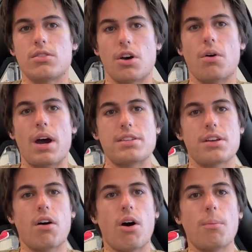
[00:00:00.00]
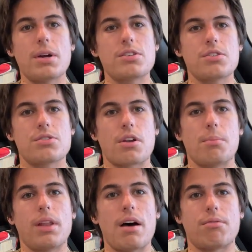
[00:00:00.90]
So I sell all my shoes on
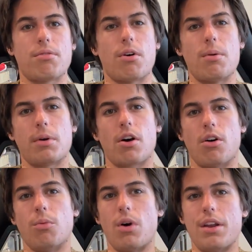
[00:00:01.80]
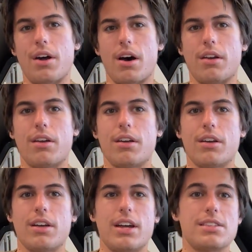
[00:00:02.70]
a platform called Whatnot.
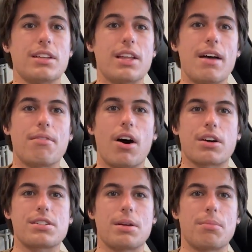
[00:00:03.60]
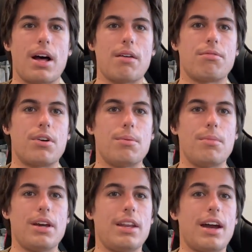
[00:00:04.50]
It's a live auctioning
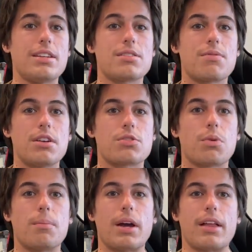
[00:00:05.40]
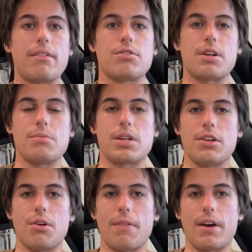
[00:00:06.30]
platform, and I just finished one of my live streams I
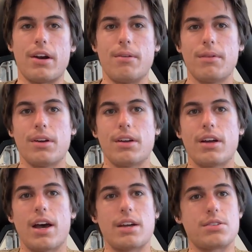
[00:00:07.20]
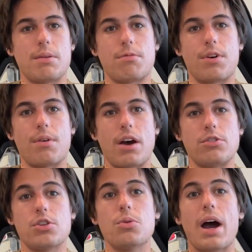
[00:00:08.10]
do on there. I streamed for
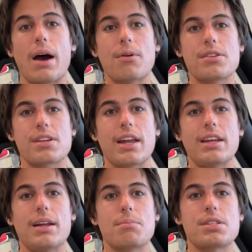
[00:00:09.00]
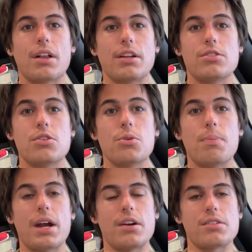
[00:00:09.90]
around 2 hours. I ended up selling 2
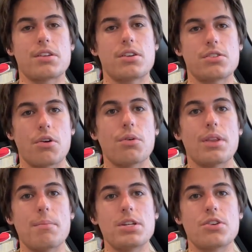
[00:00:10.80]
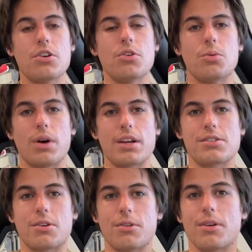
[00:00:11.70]
pairs. So let me show you what I
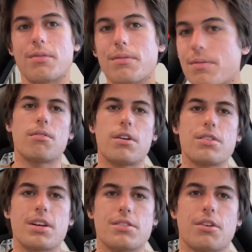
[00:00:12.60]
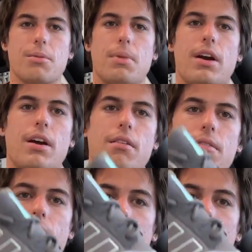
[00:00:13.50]
sold. First, I sold a pair of